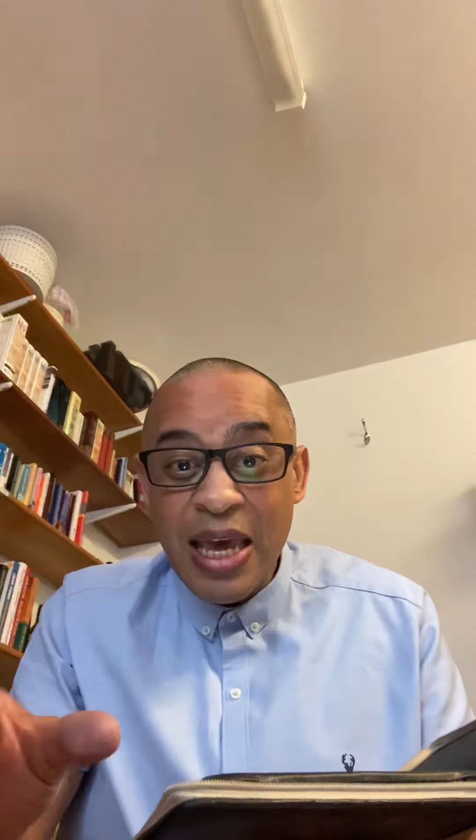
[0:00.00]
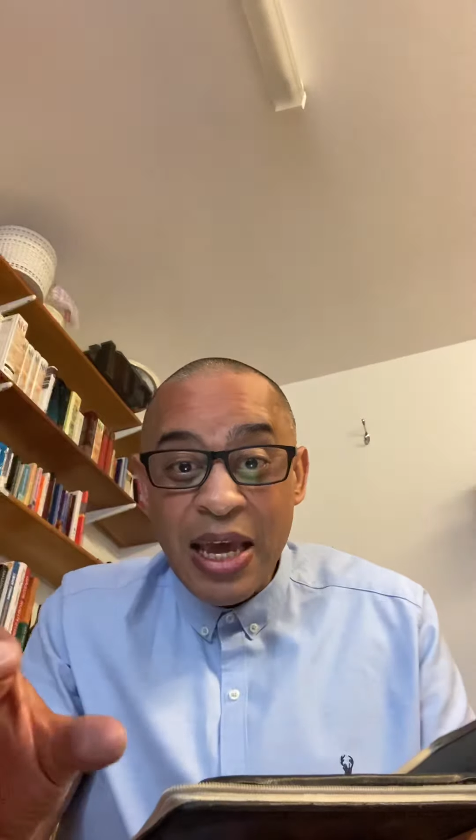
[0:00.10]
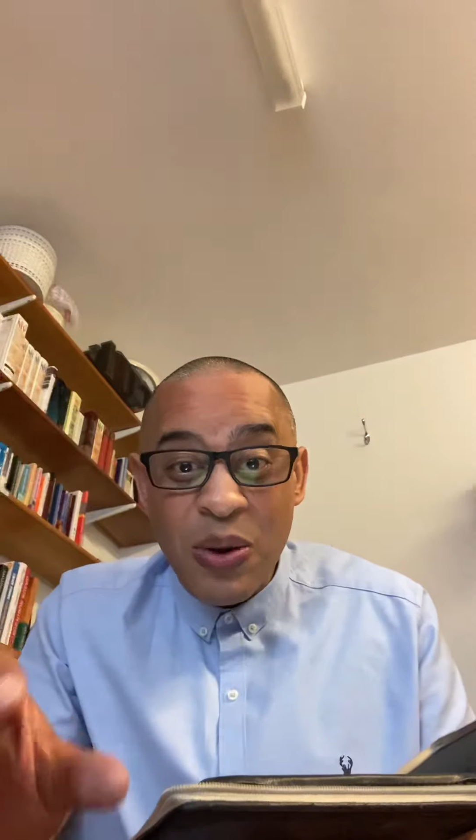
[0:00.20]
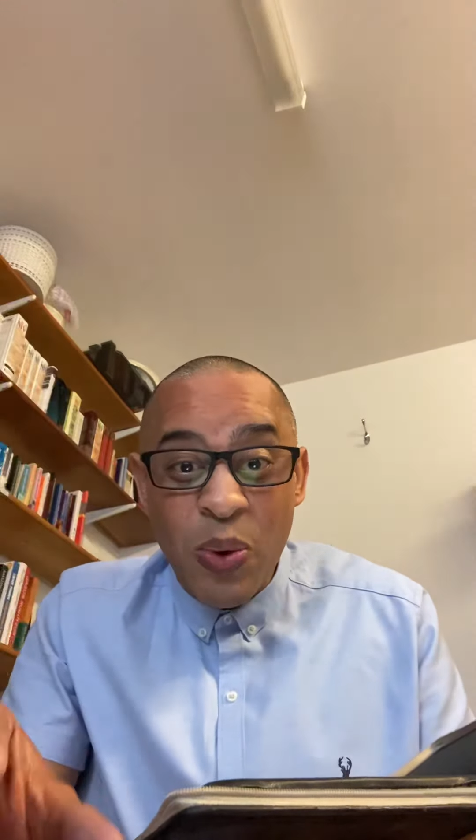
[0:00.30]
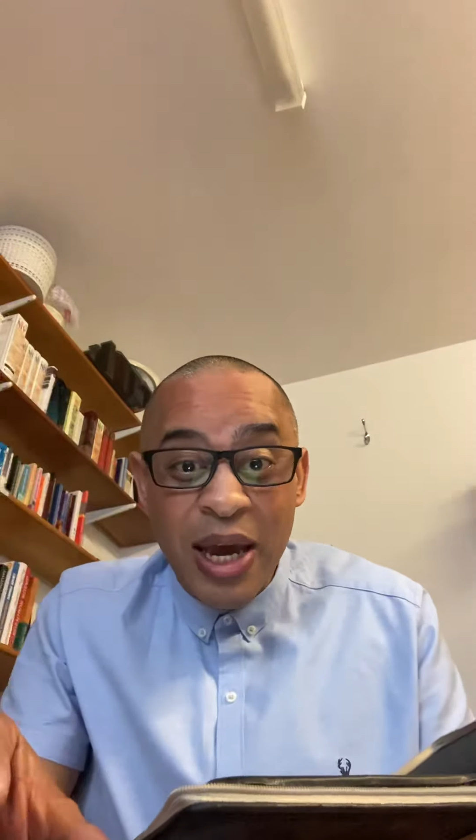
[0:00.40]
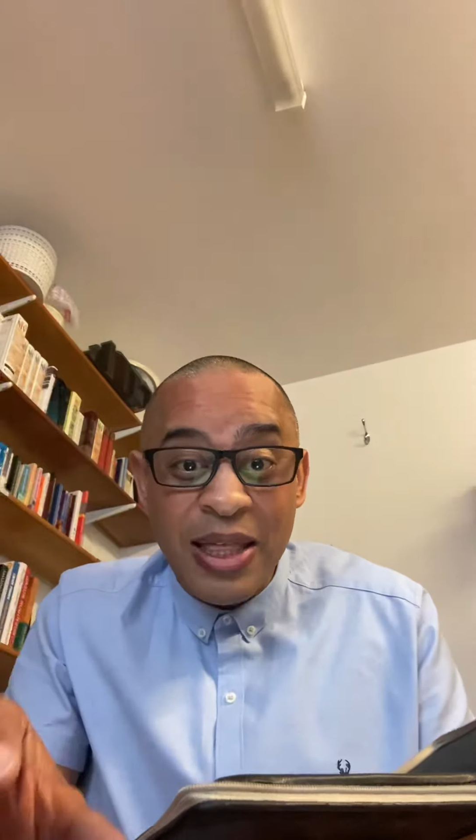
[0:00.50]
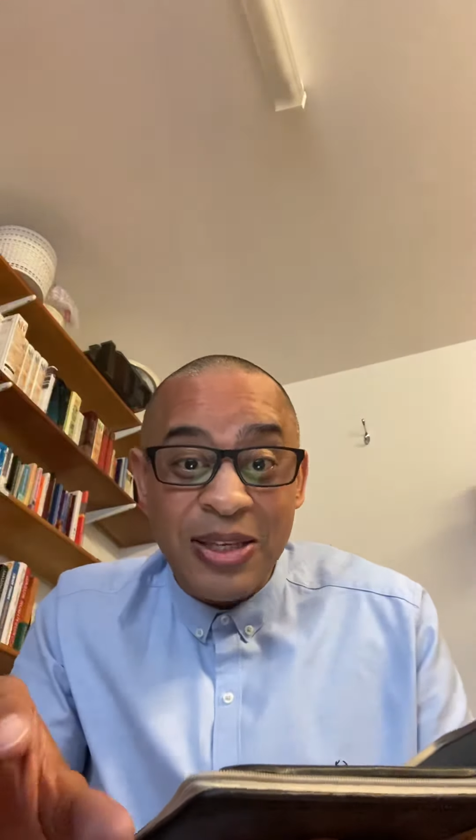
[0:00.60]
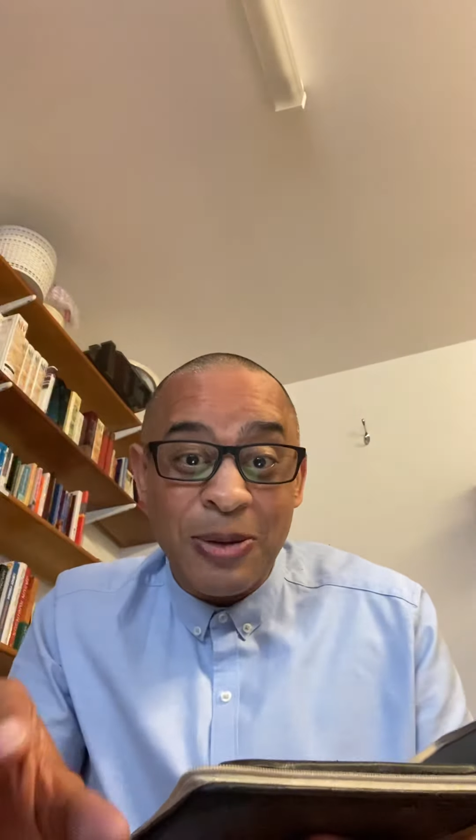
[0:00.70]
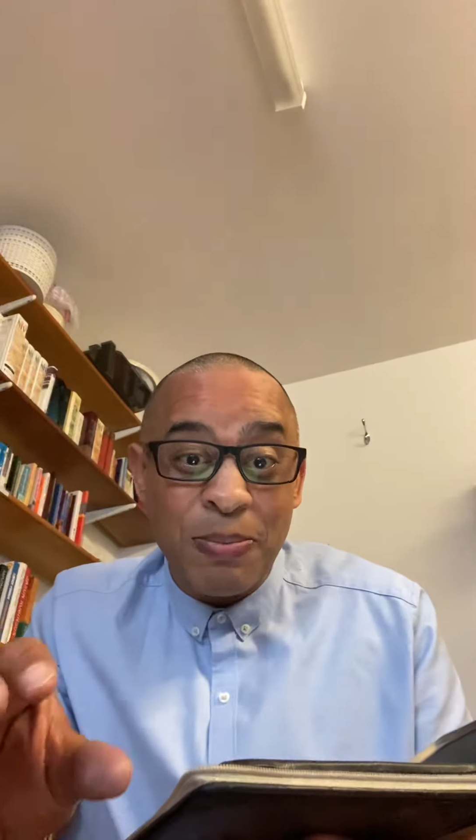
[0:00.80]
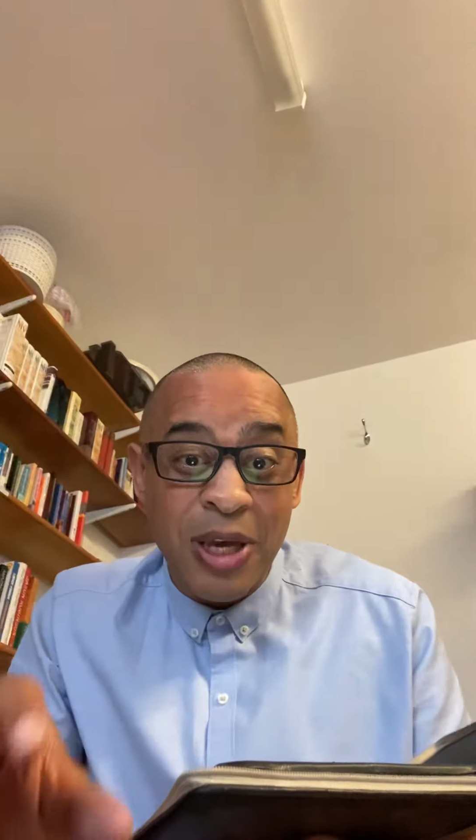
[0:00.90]
In a way,
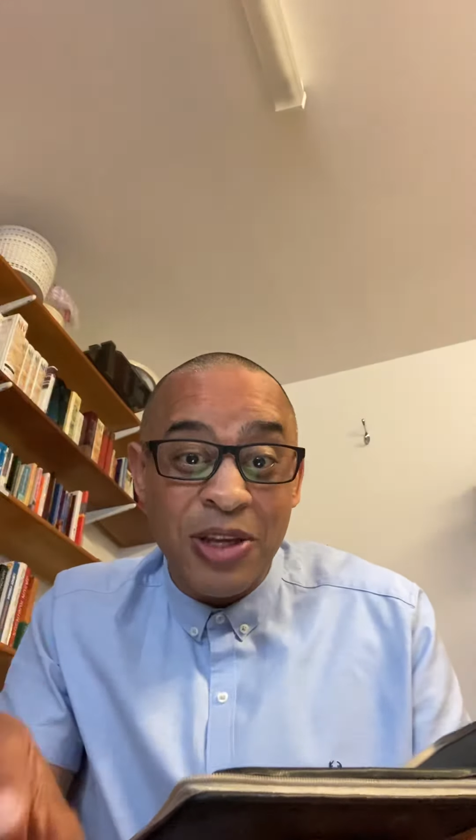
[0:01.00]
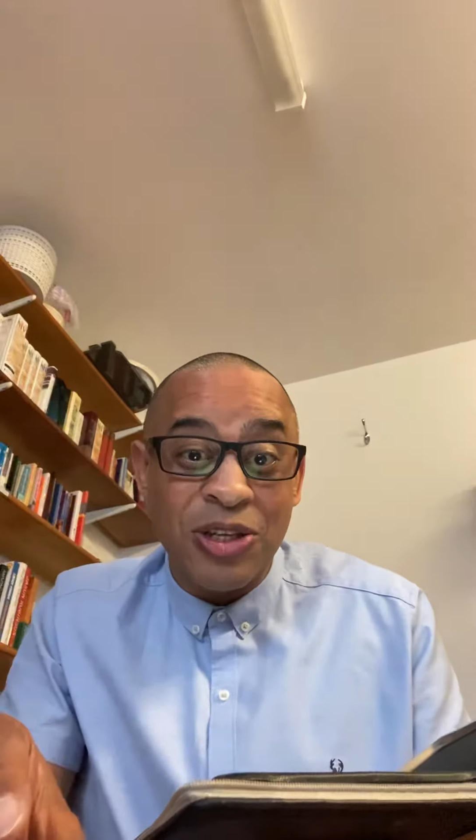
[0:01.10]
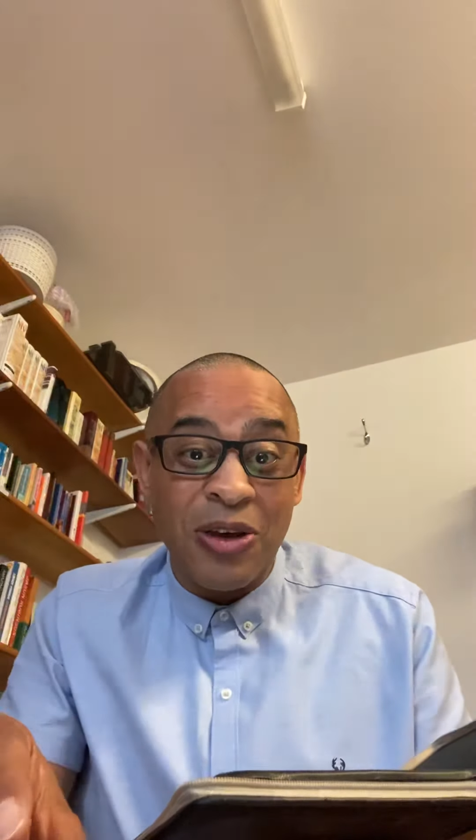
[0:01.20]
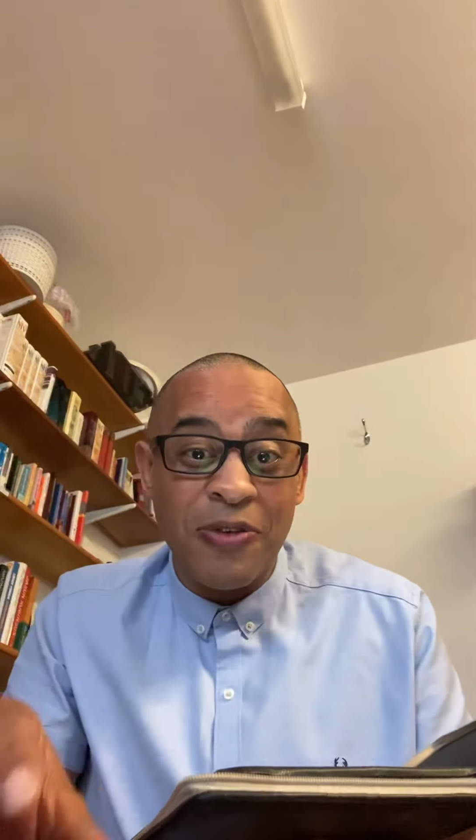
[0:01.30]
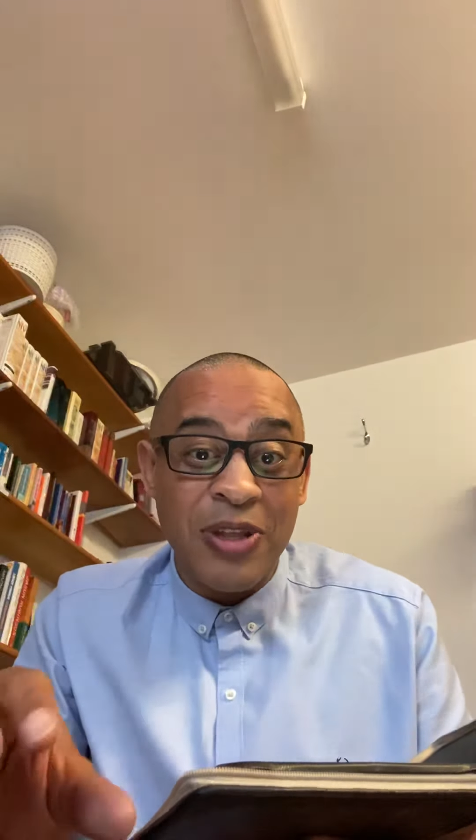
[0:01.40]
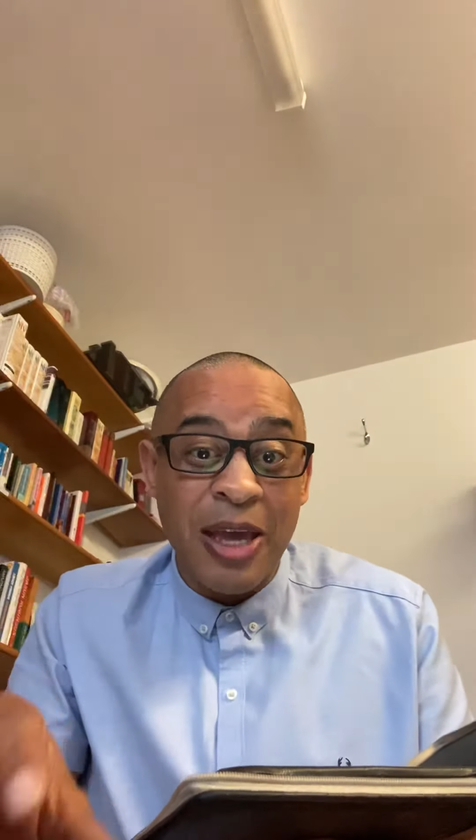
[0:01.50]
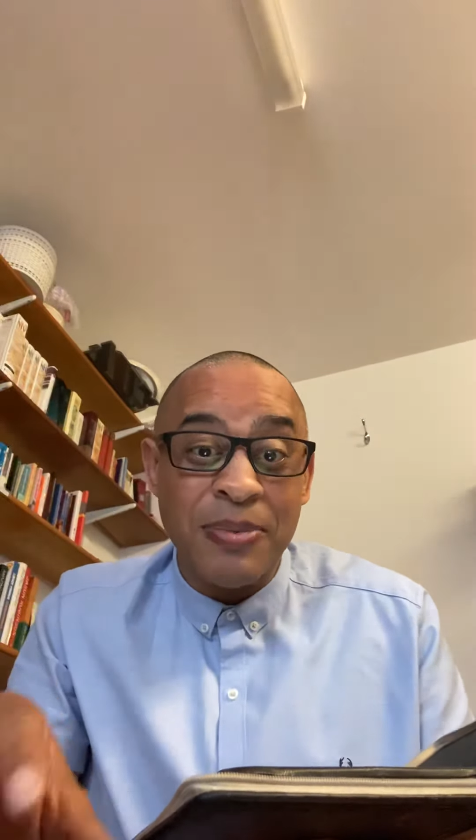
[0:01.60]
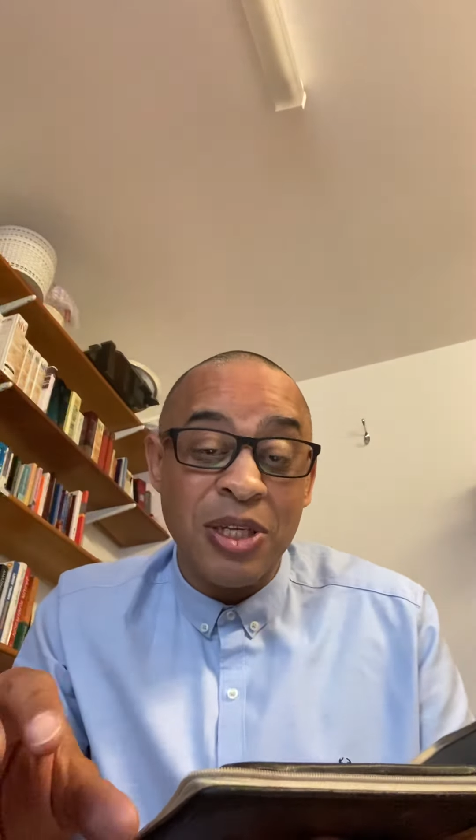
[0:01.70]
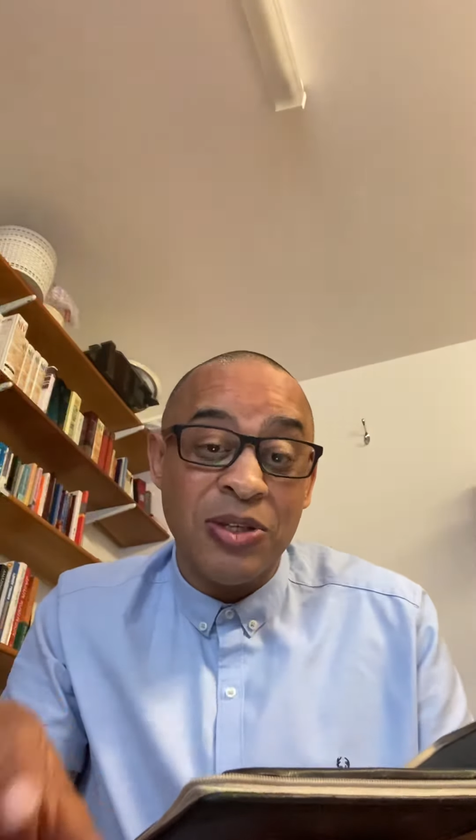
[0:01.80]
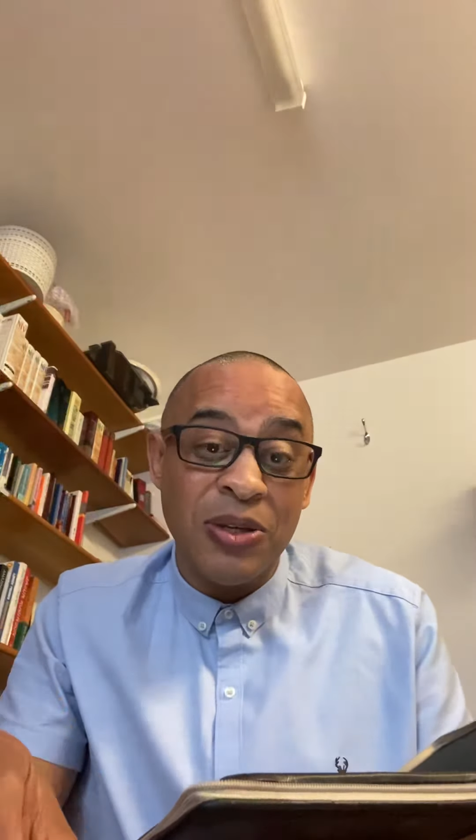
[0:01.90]
that's a picture of the
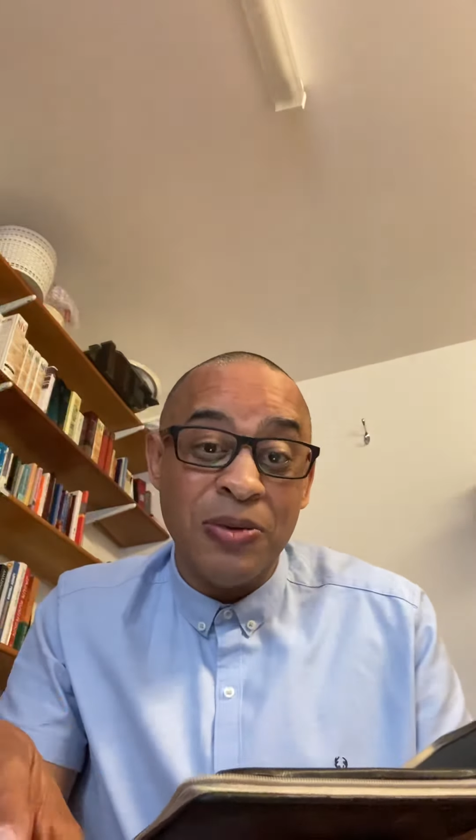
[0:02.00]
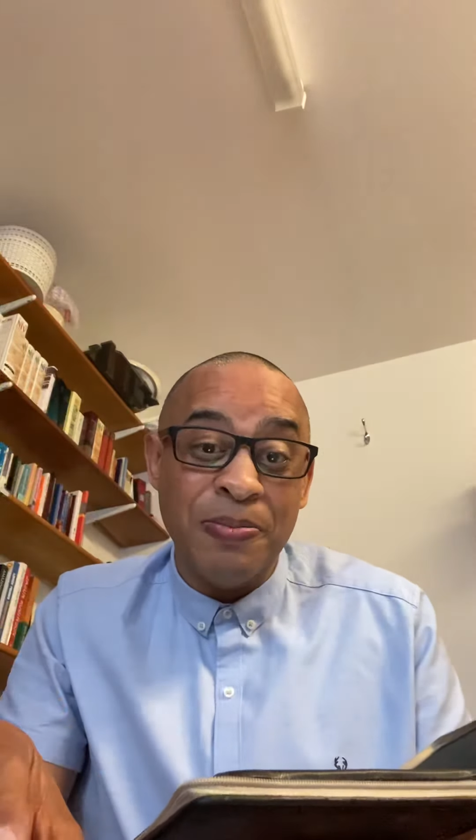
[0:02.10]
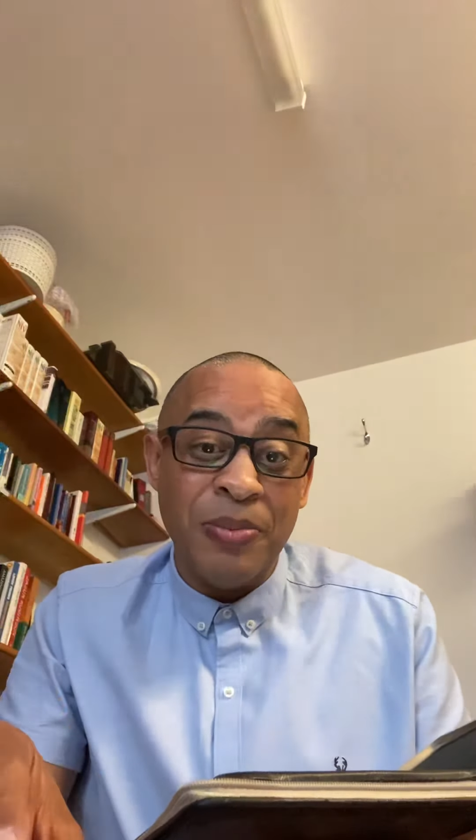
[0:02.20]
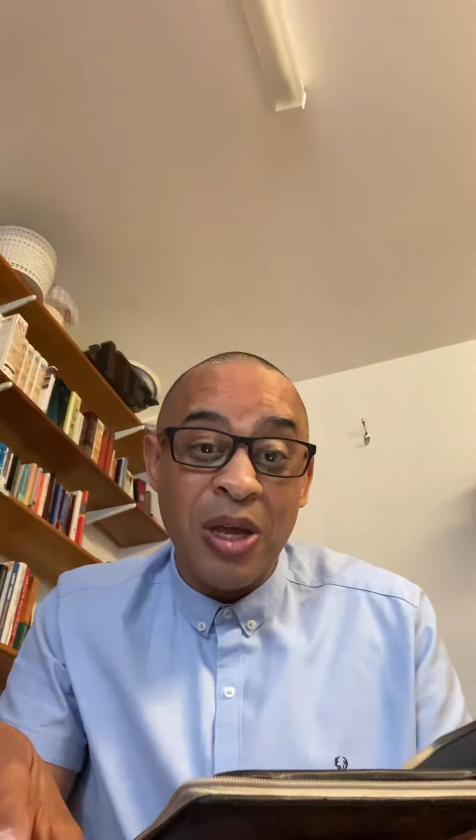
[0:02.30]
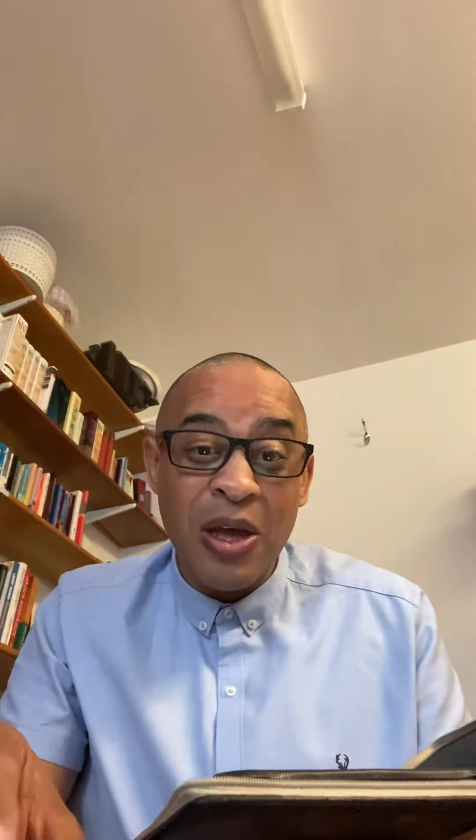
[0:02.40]
empty tomb.